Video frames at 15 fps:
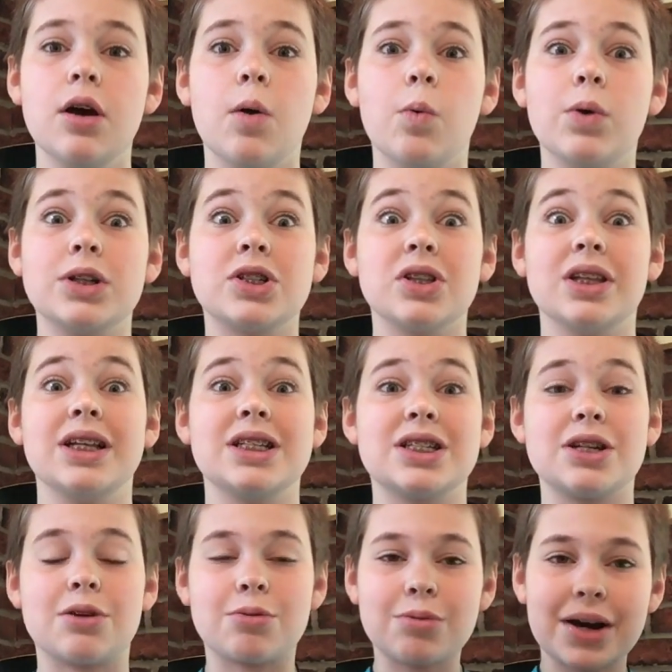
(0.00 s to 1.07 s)
which leads
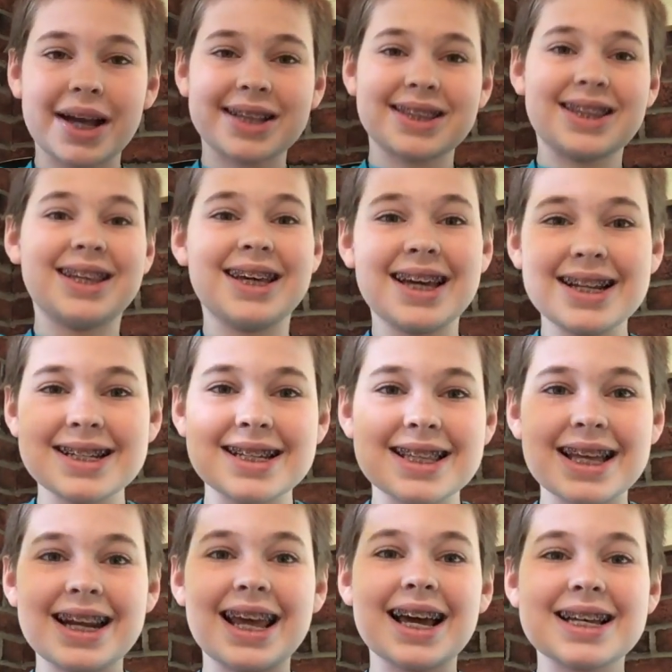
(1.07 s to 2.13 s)
directly into
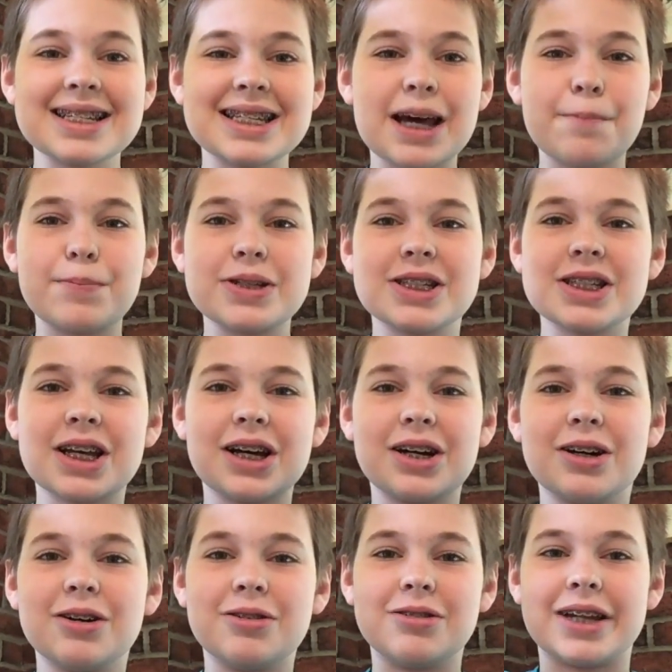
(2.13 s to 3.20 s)
the next
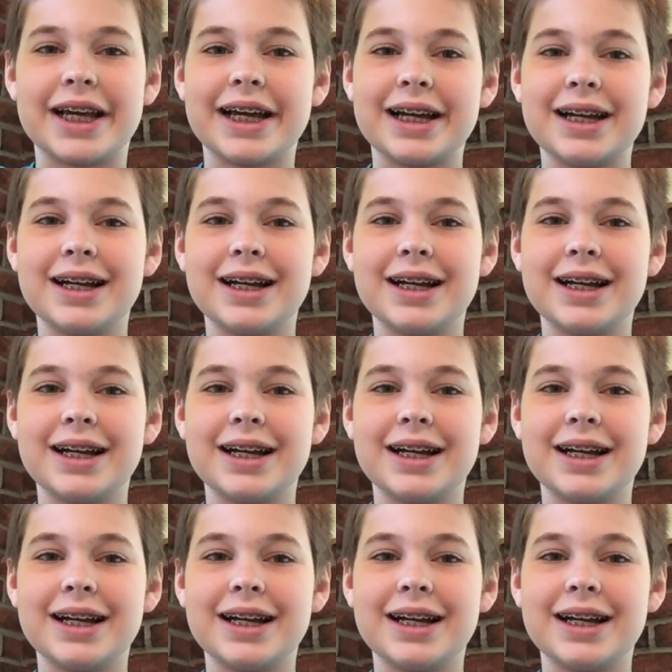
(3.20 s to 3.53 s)
episode.